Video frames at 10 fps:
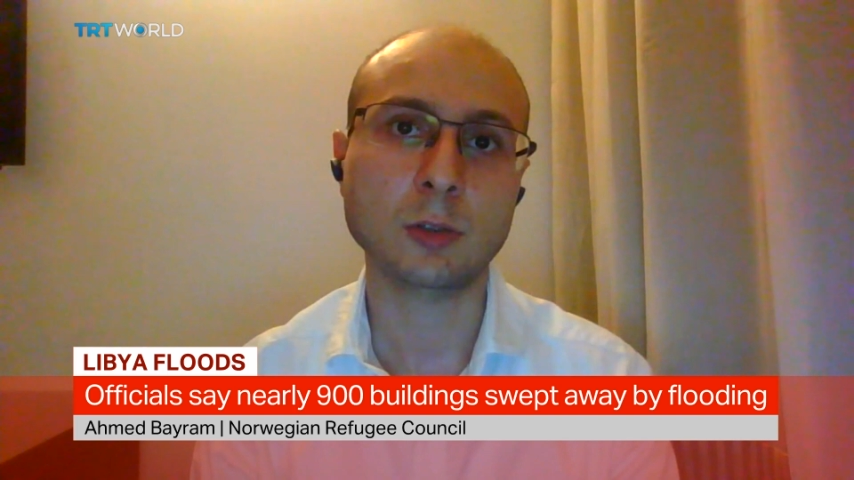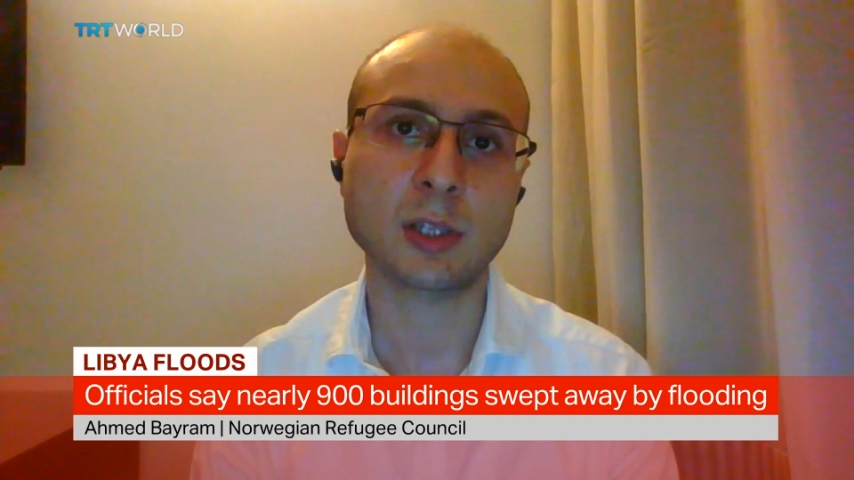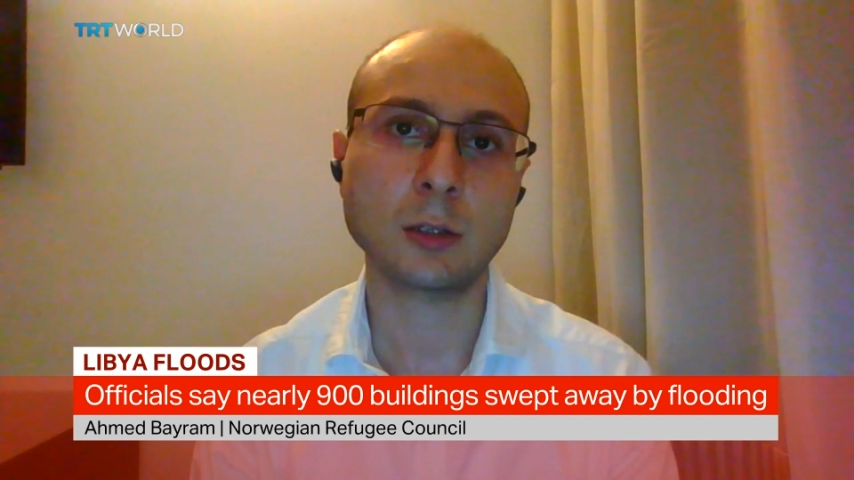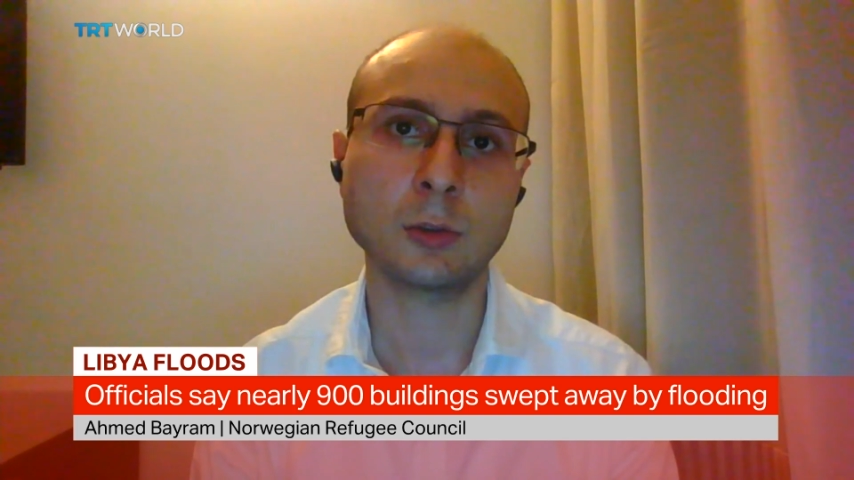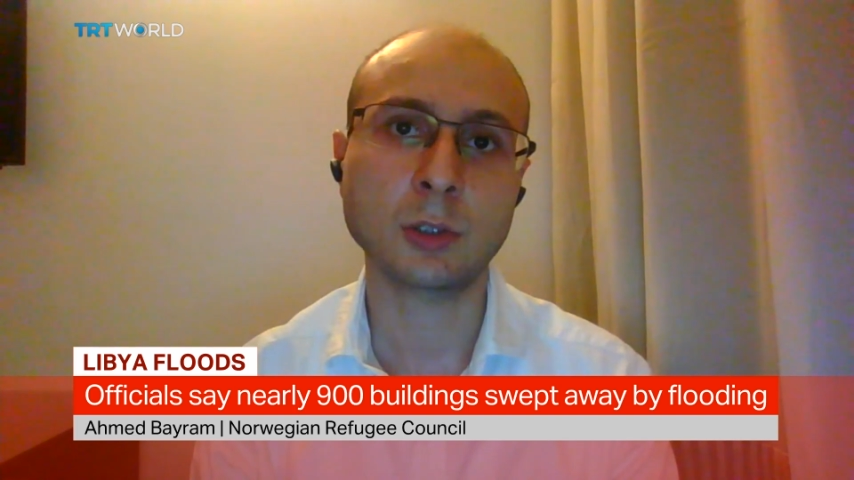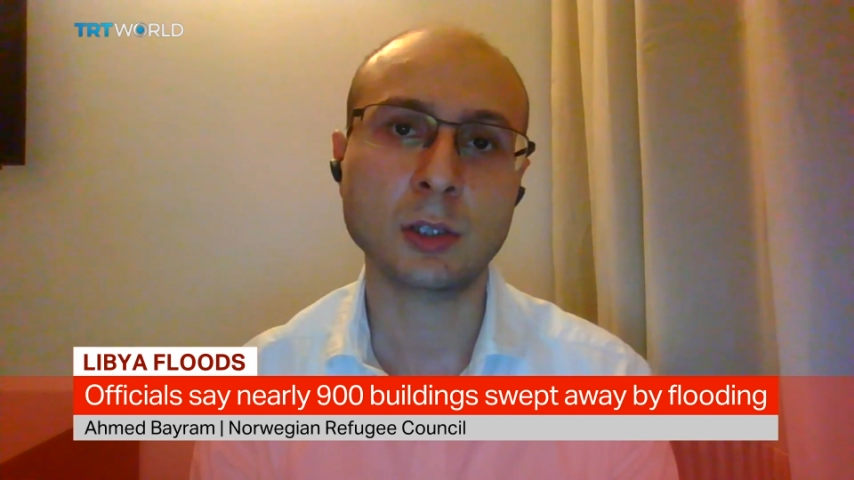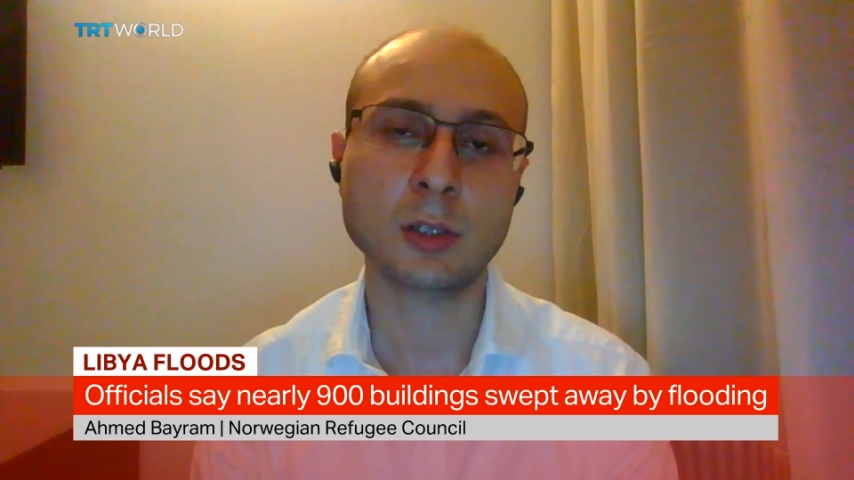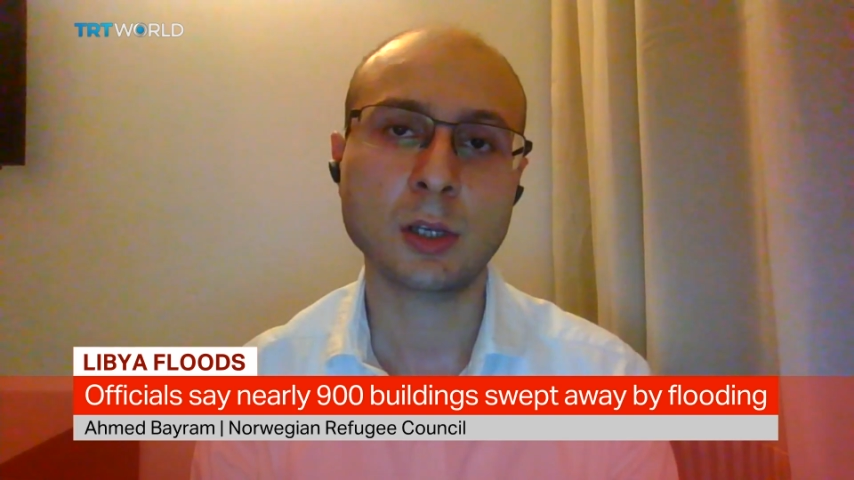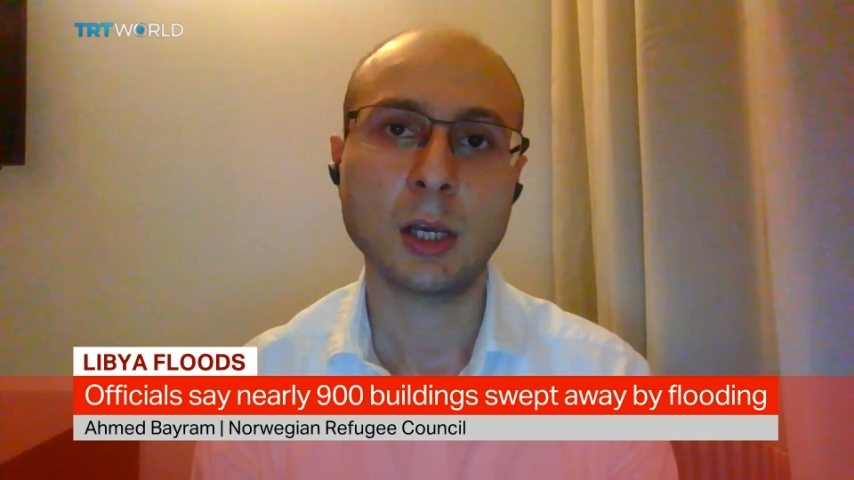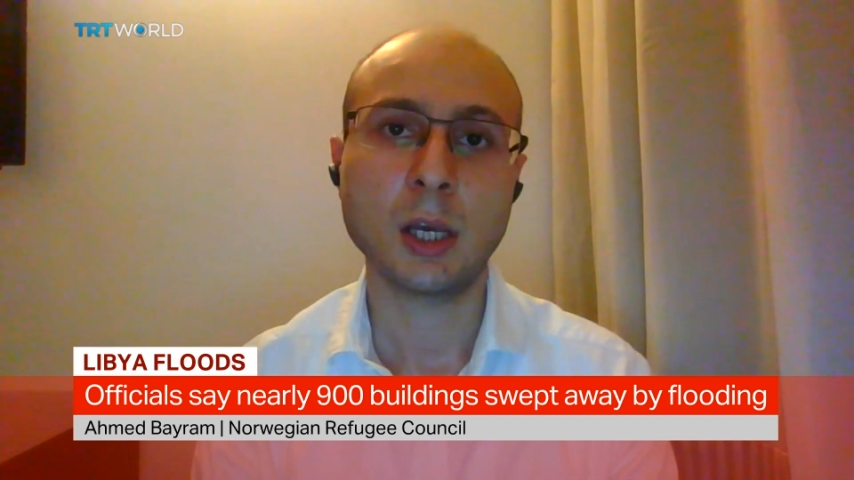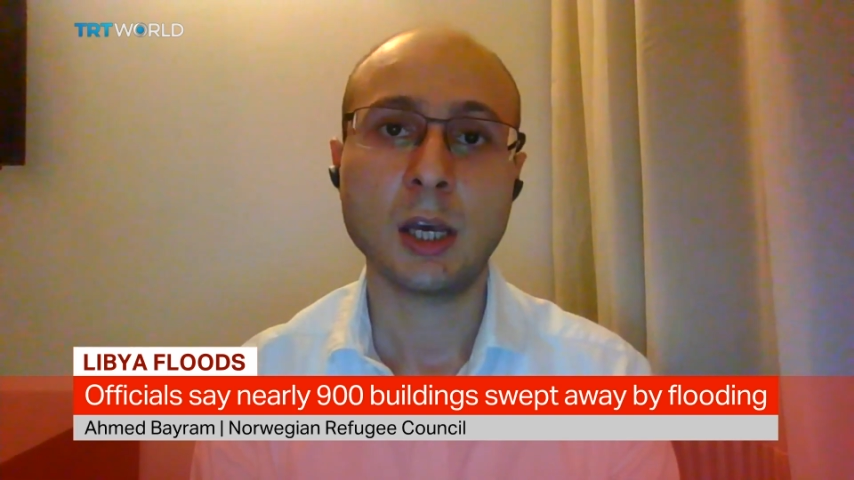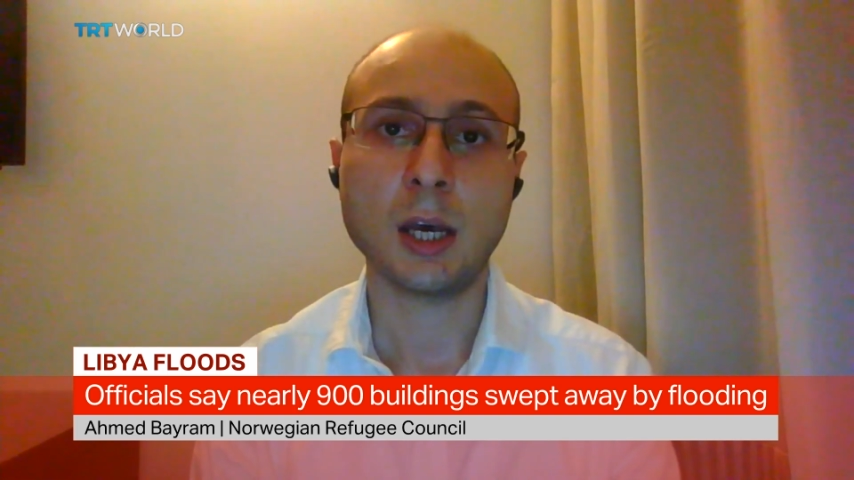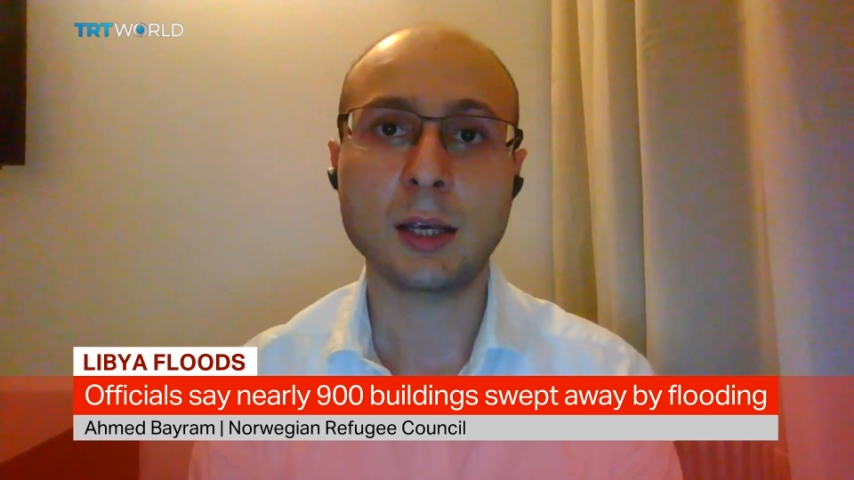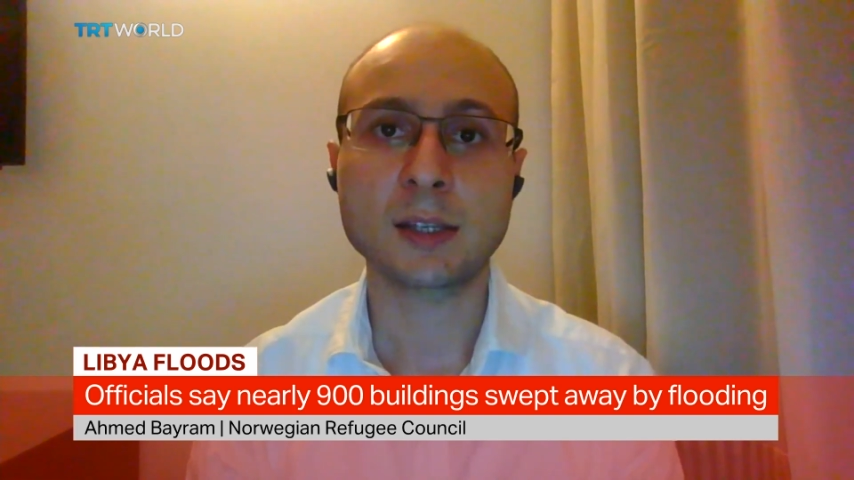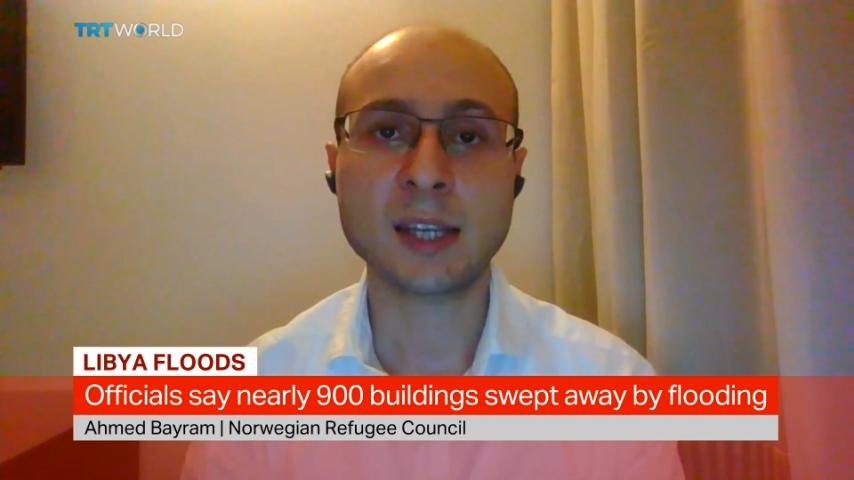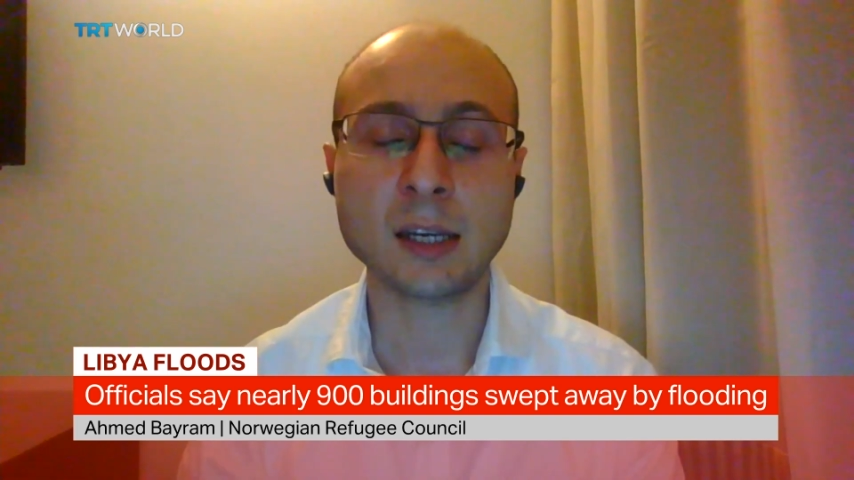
know stakeholders. Uh,